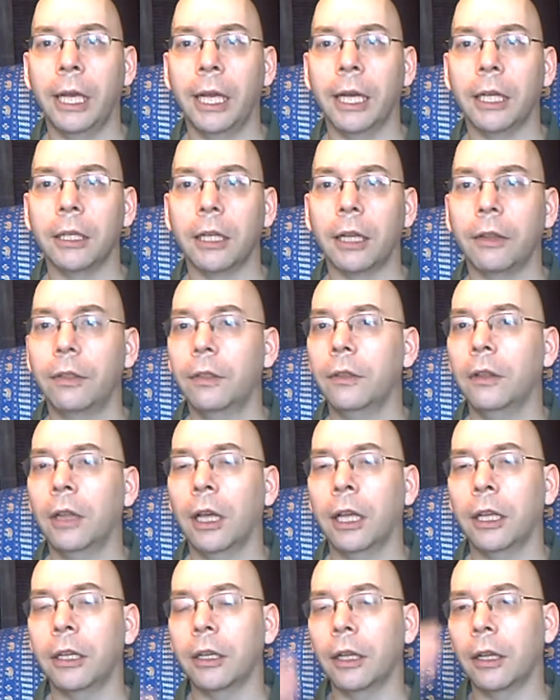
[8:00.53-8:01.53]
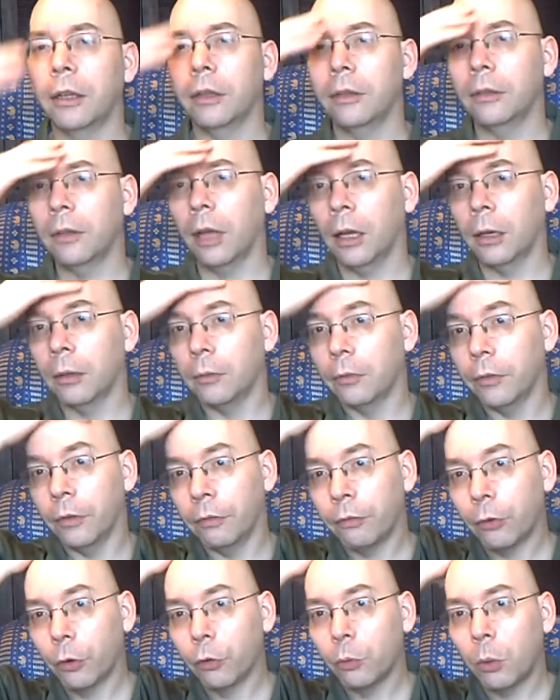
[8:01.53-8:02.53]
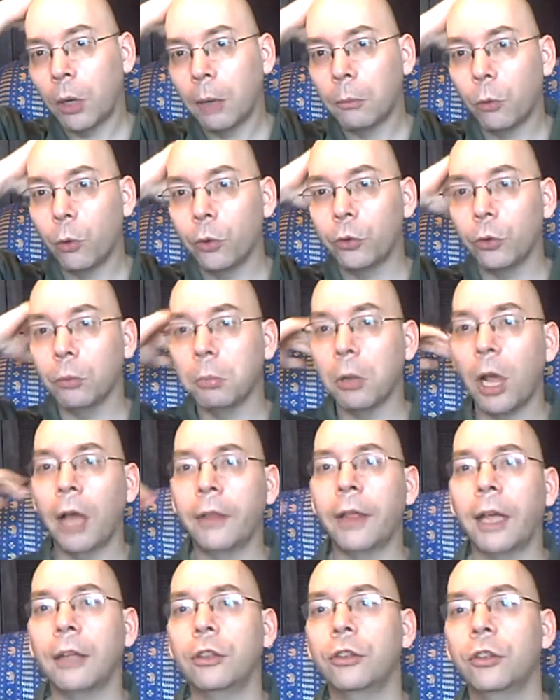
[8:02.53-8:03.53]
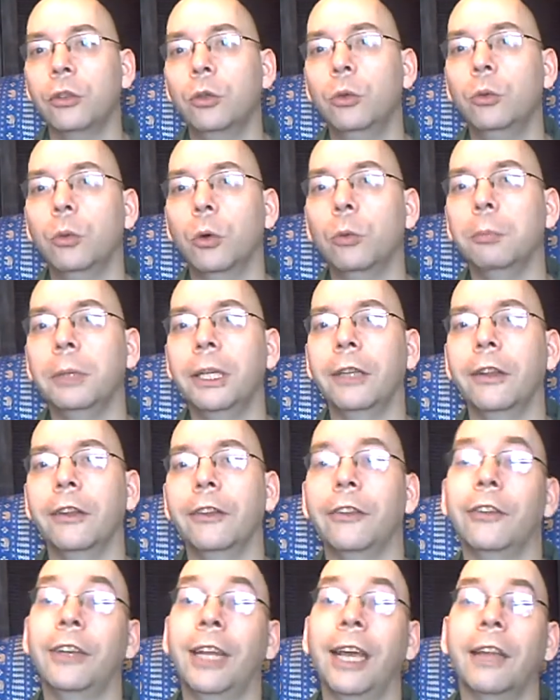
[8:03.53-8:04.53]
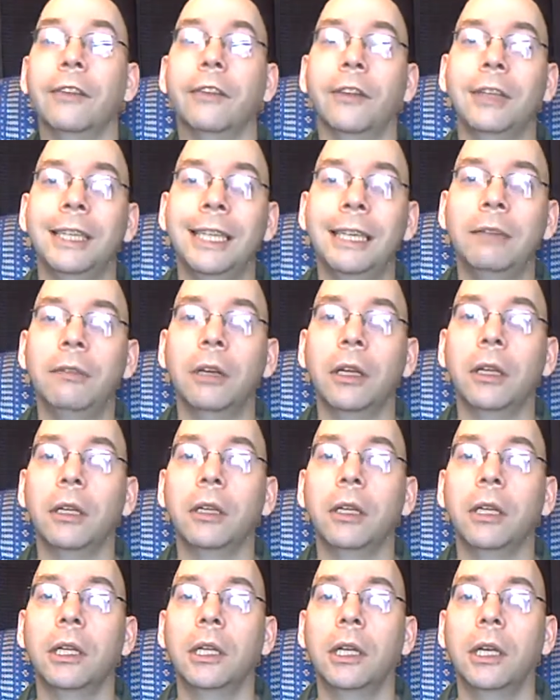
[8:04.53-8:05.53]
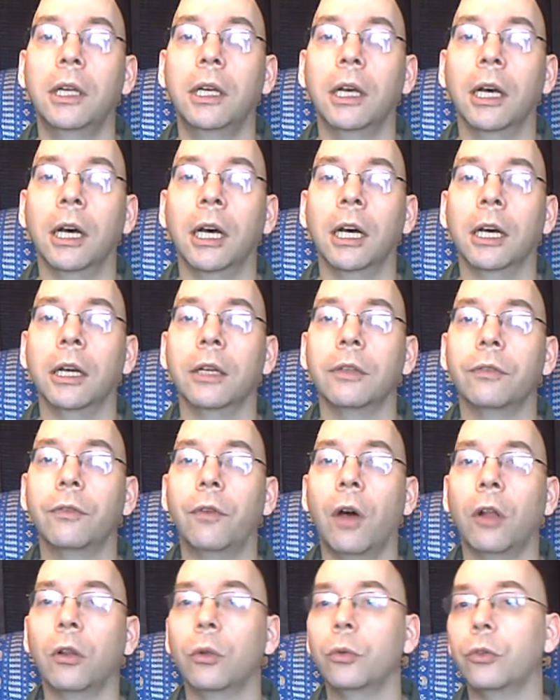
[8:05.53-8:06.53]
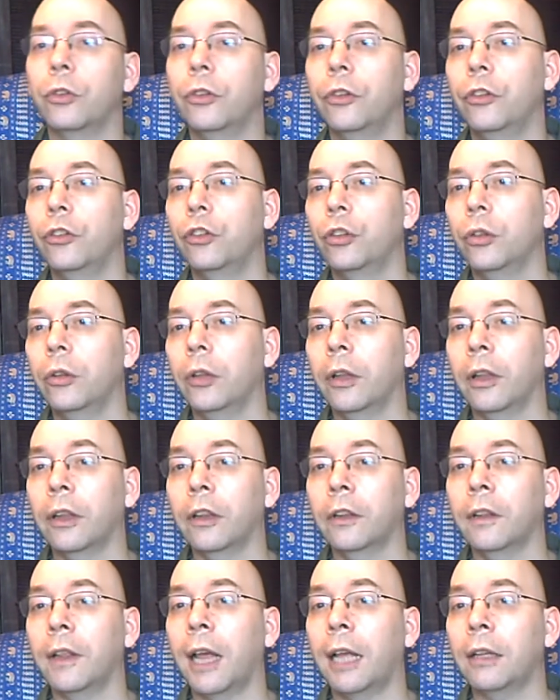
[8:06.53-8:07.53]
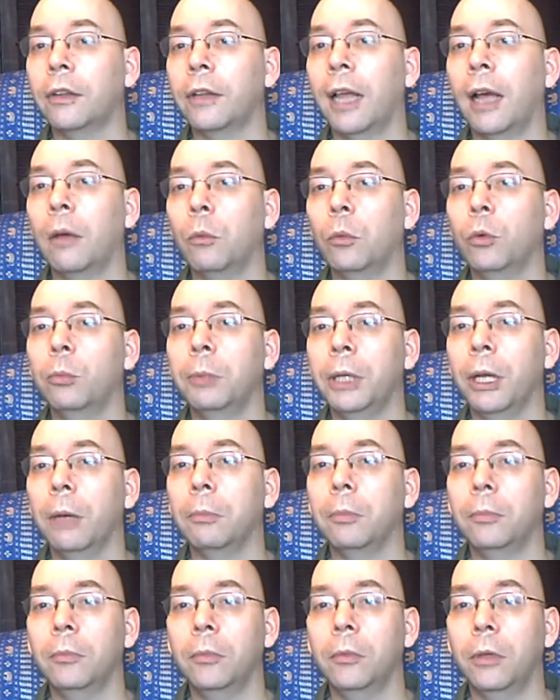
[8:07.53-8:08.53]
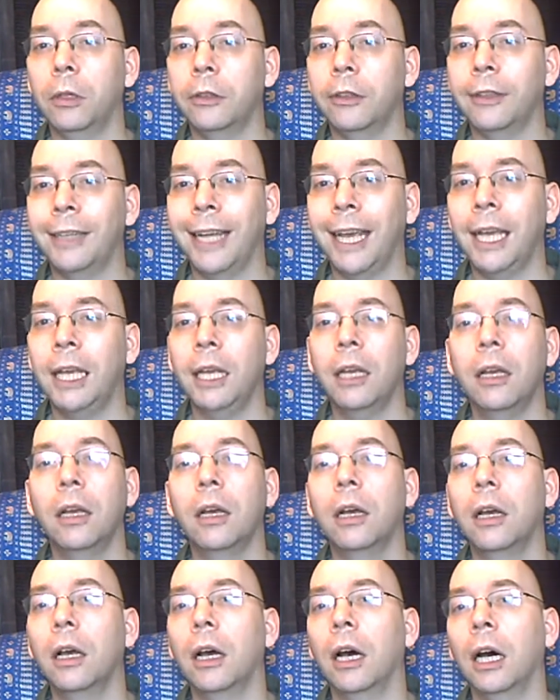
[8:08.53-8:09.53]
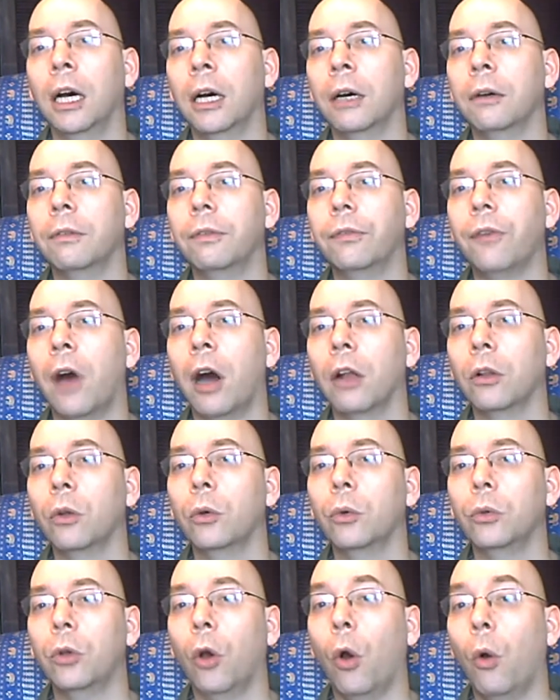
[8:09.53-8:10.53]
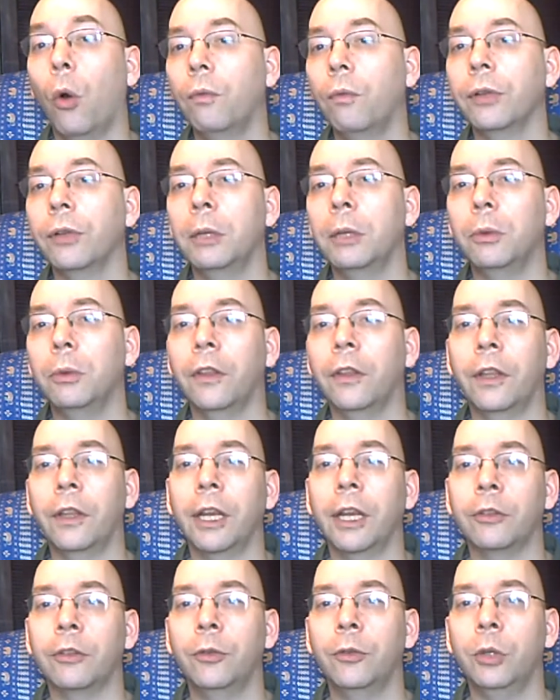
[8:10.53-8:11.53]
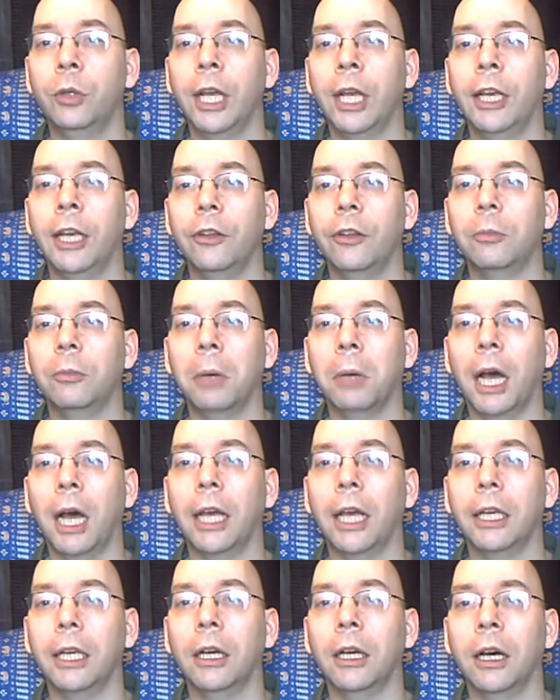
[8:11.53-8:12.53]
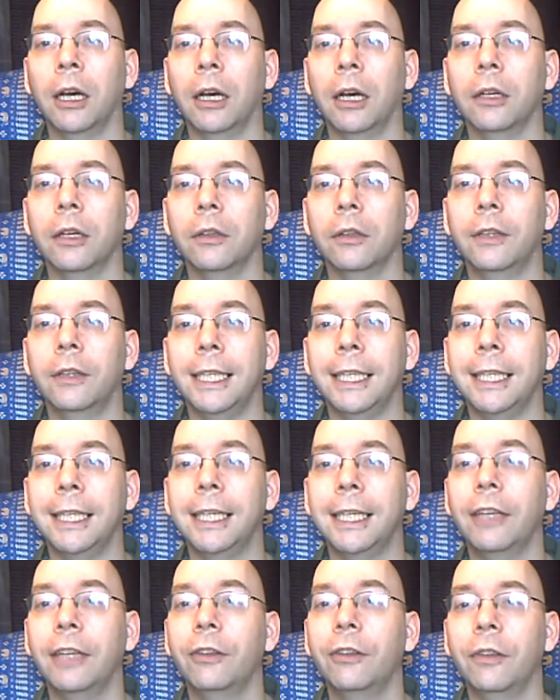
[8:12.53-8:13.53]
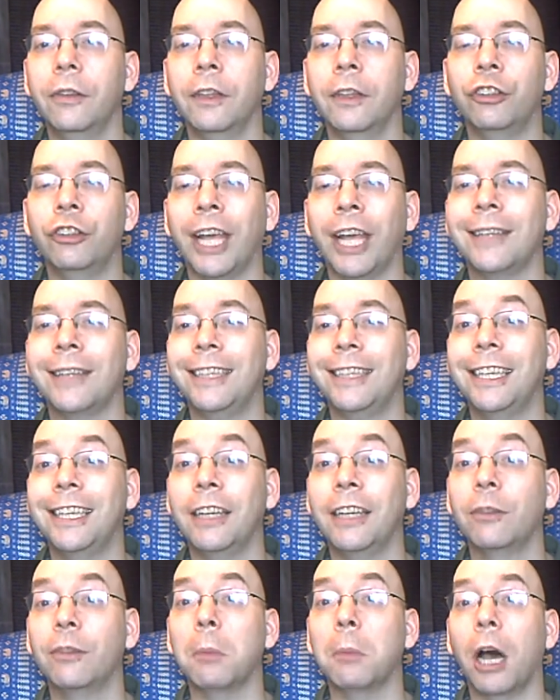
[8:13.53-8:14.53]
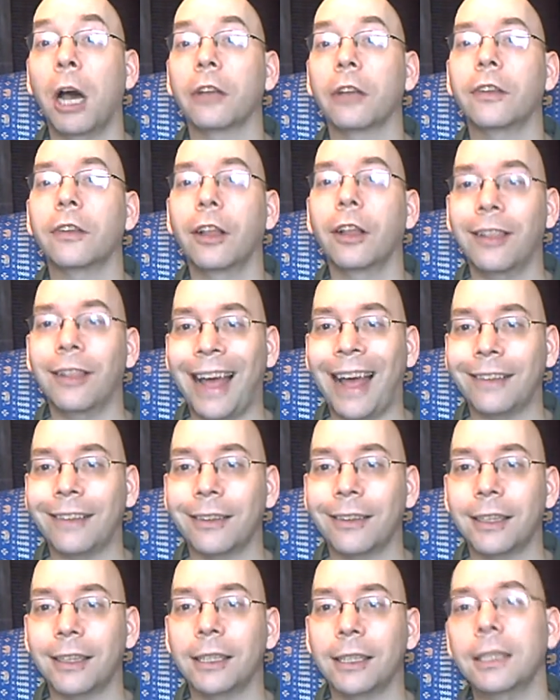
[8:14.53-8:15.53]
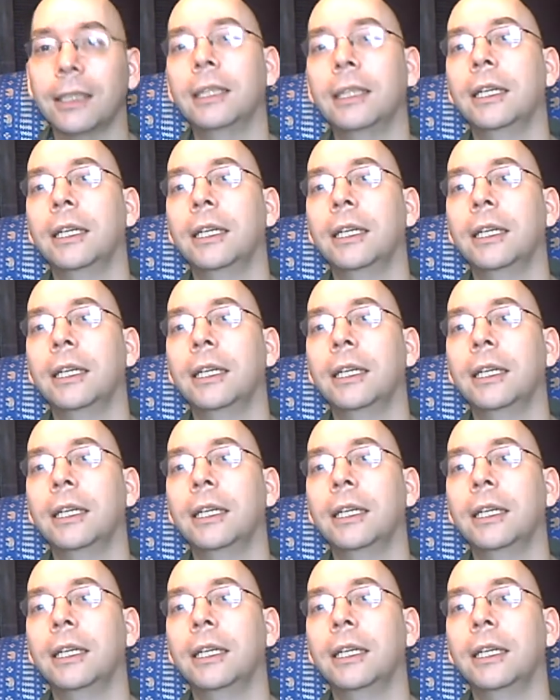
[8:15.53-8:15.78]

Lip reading: and the first one I'm going to apply that to will be the Sedanza Diva. Followed that will be up today. Followed hopefully within the next few days by the Janty Kissbox Classic.